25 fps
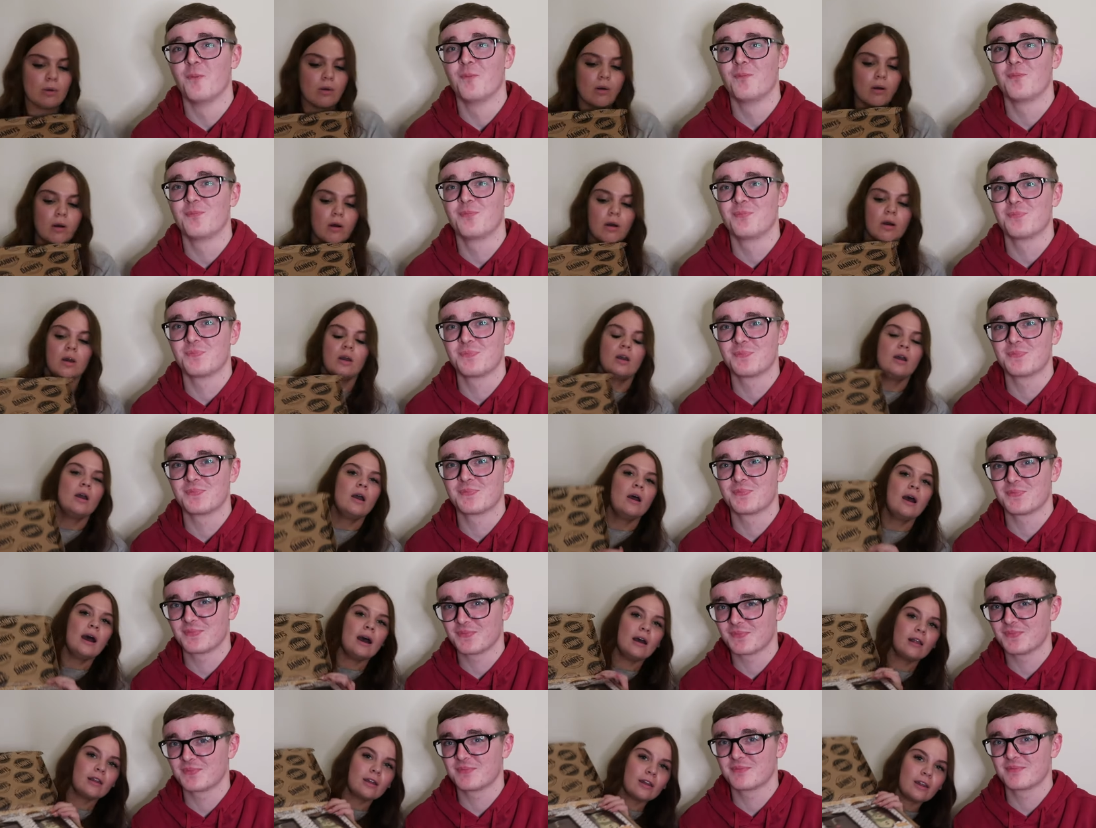Speaker 1: more,
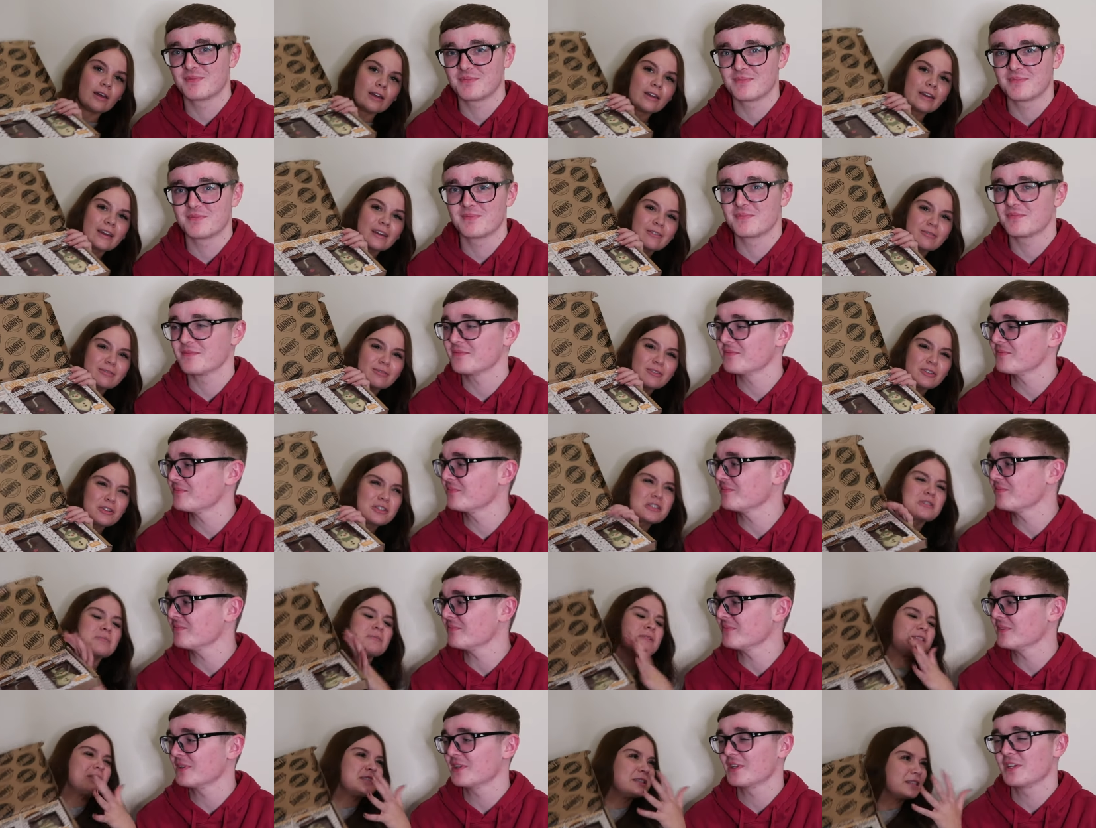like,
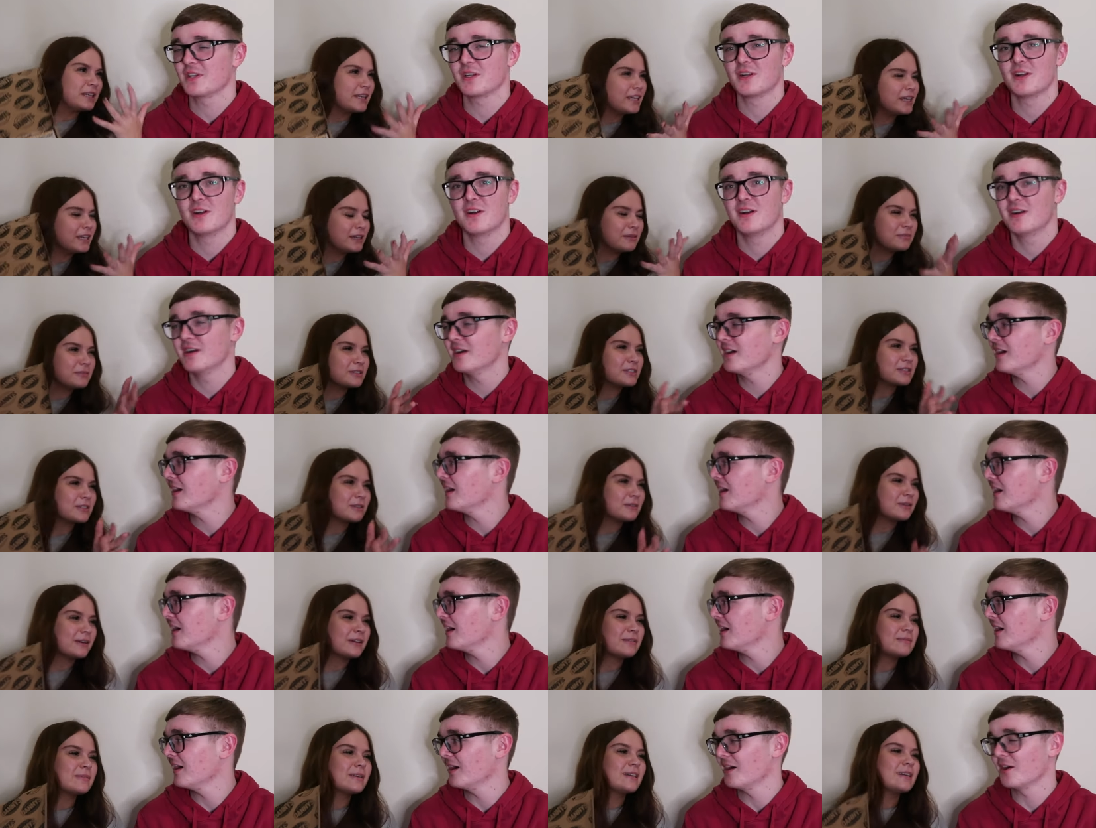Christmas themed, you know
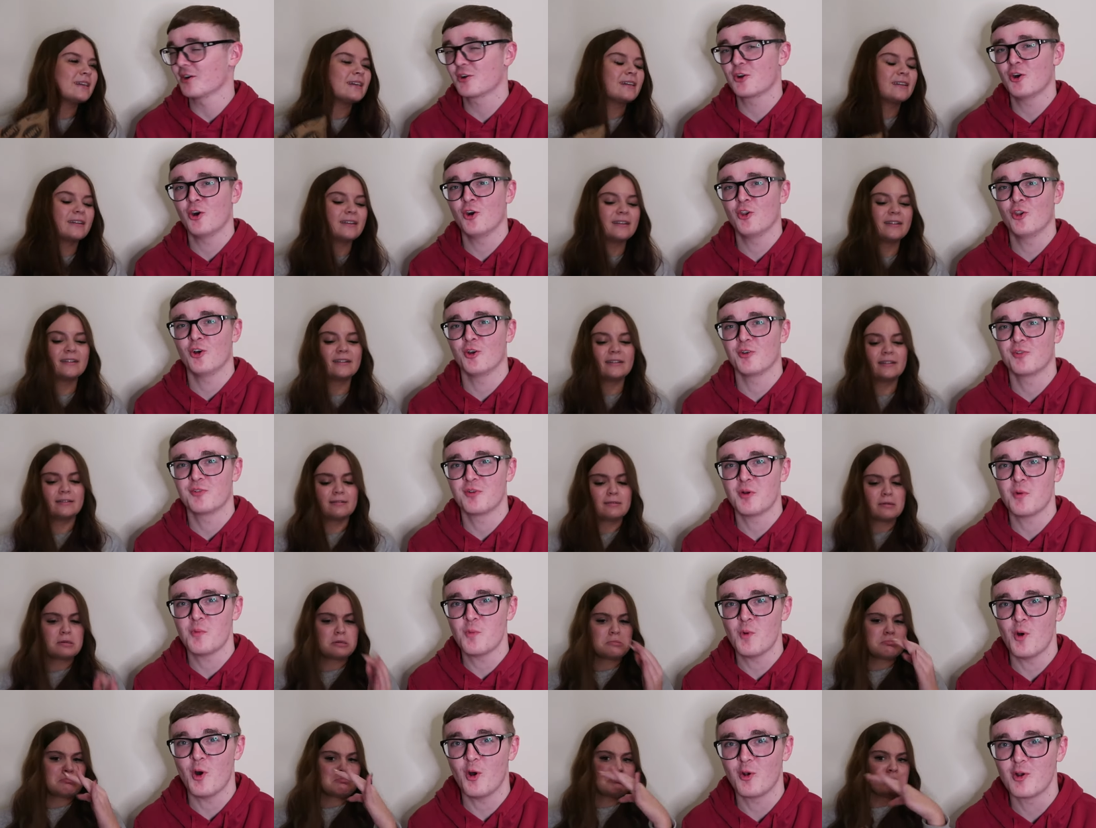what I mean? I can't
Speaker 2: lie,
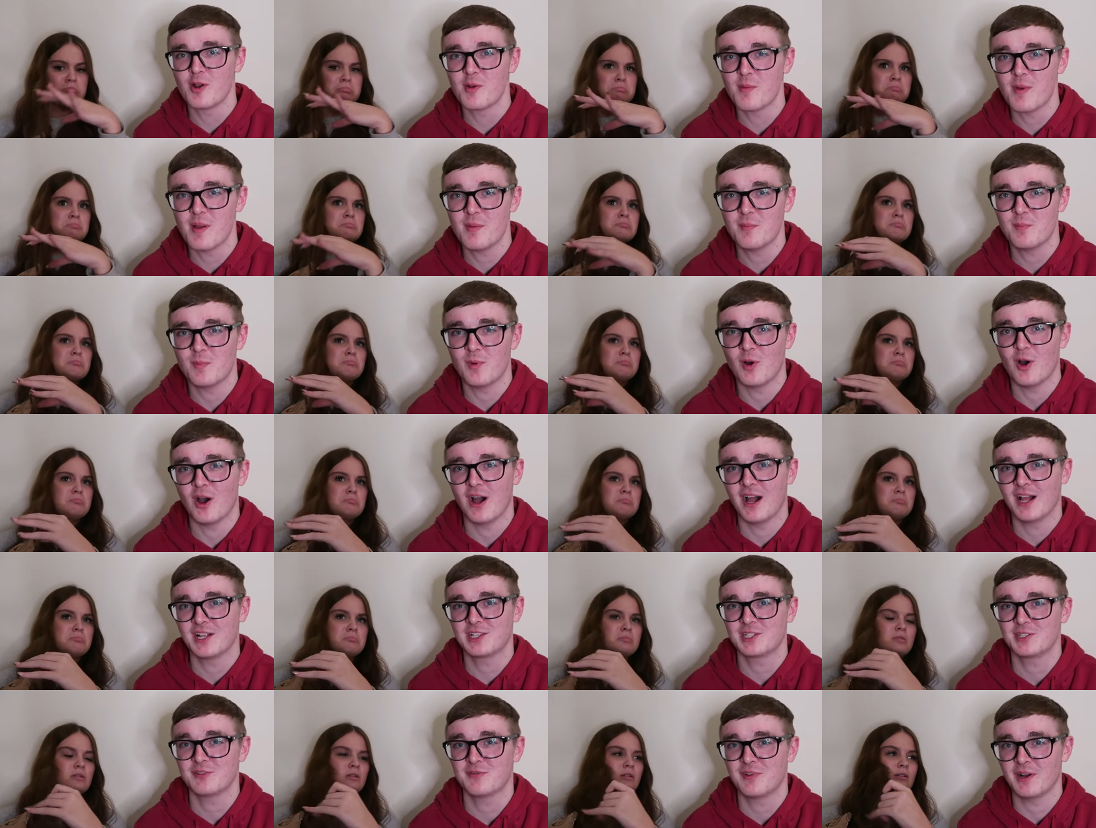from what I remember, I
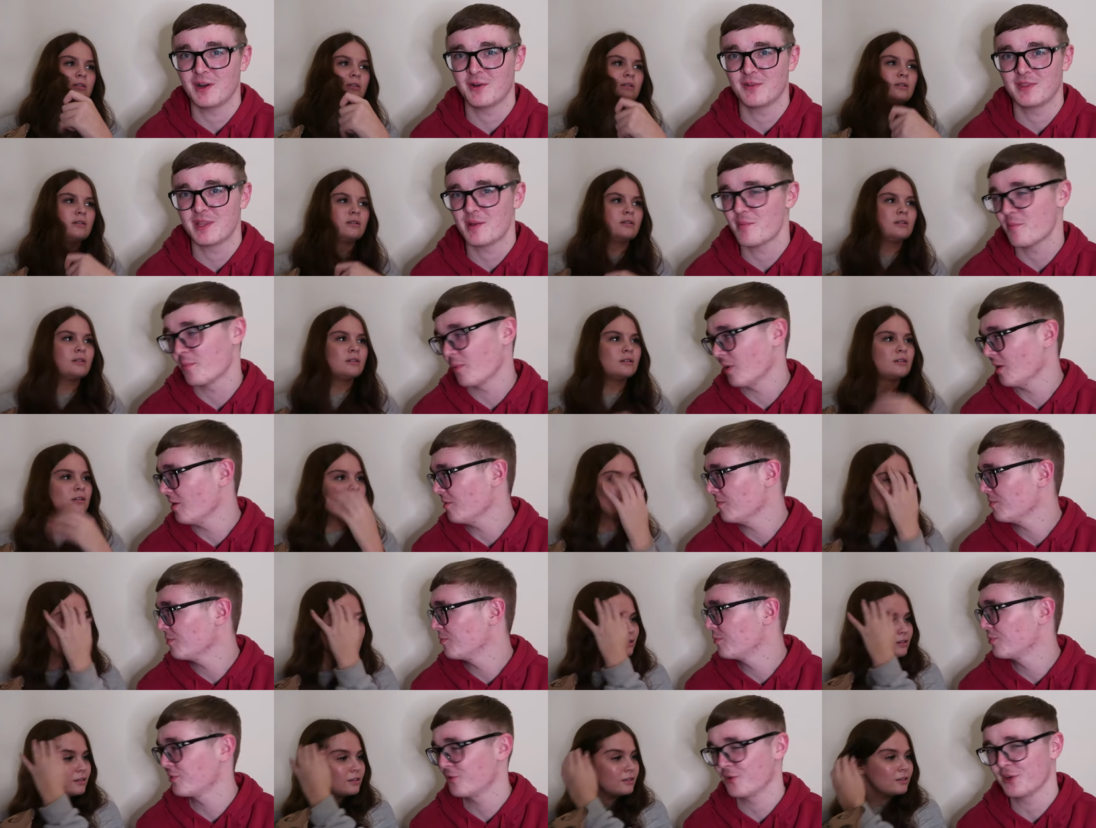actually found them like,
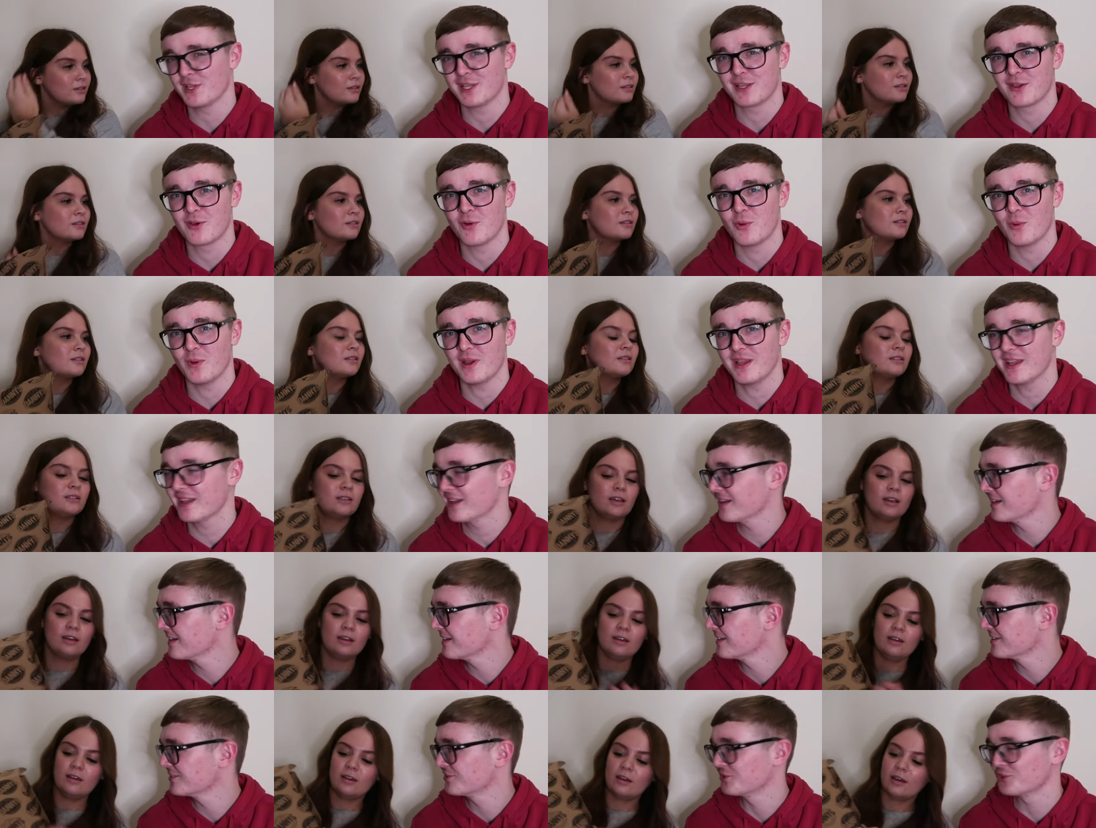pretty quick.
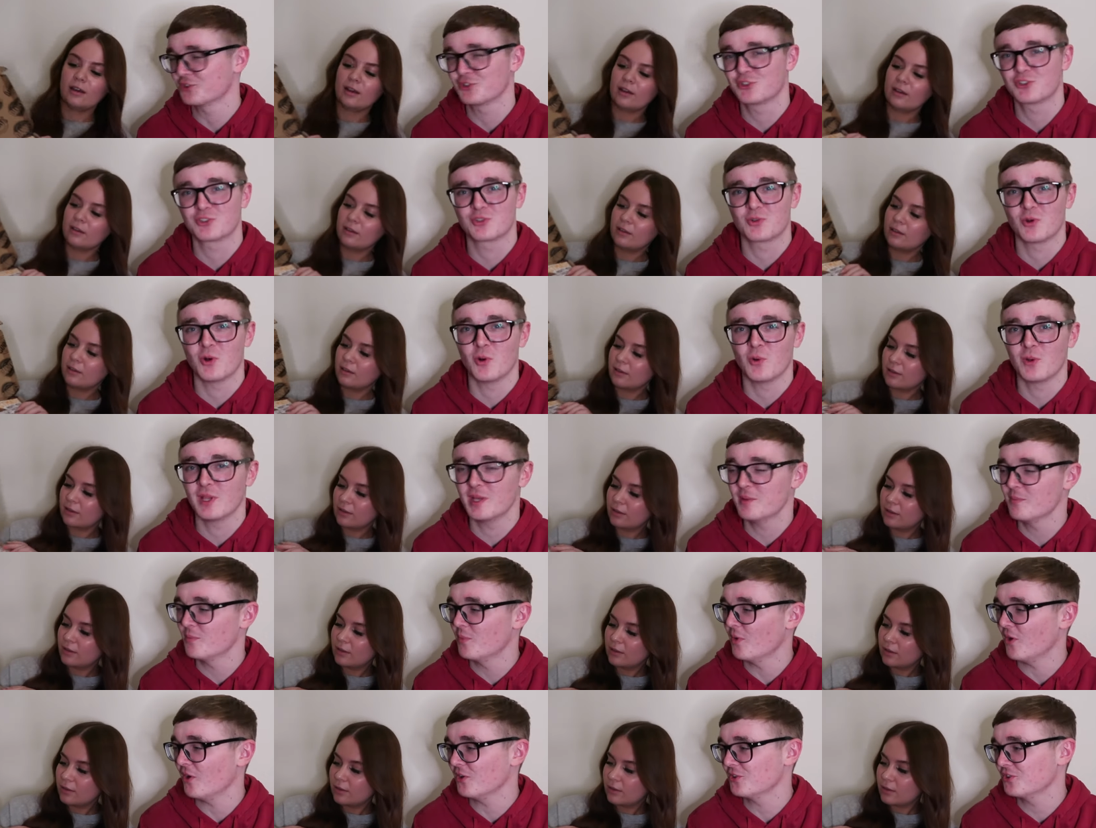Yeah. Just
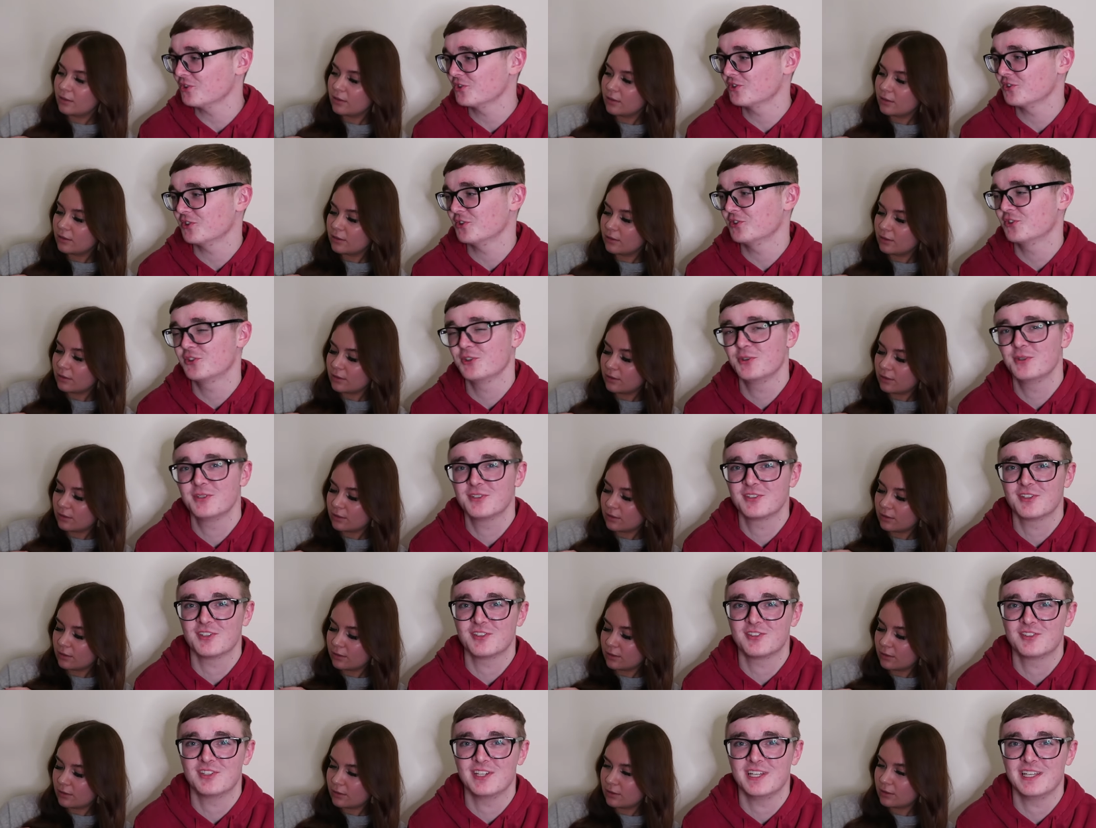scrolling, but I just, as soon as
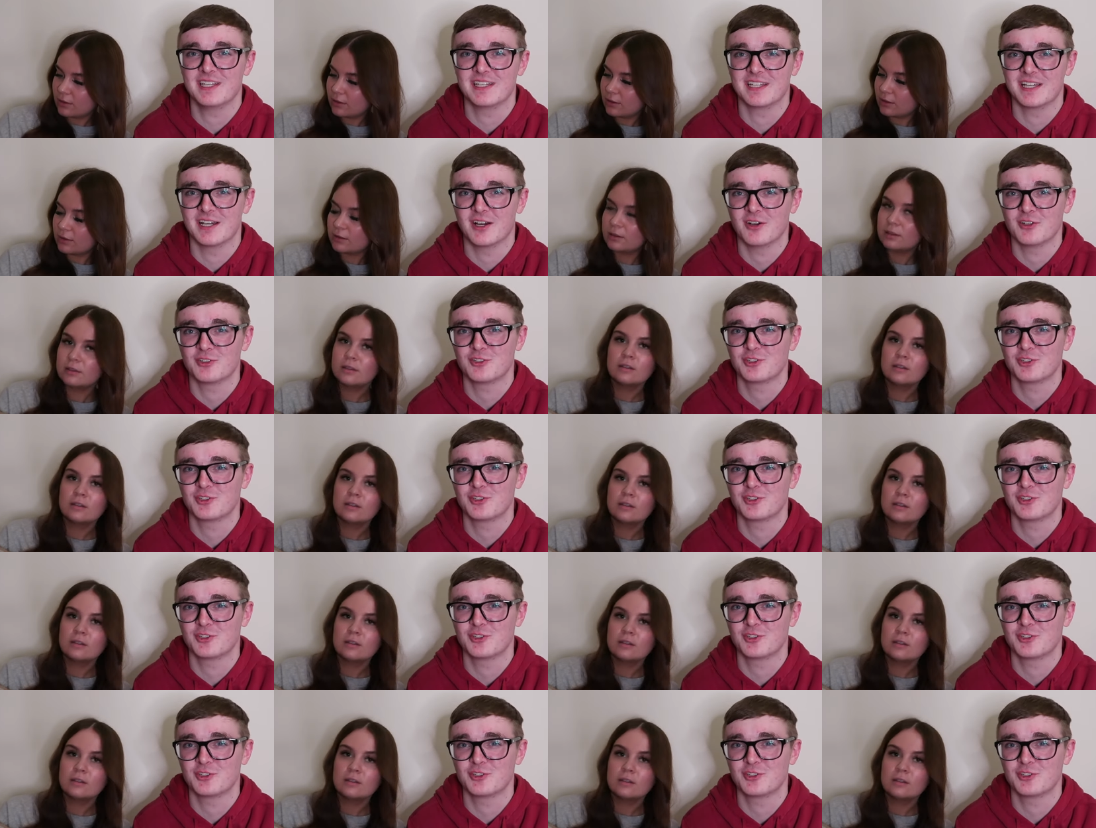I seen it, I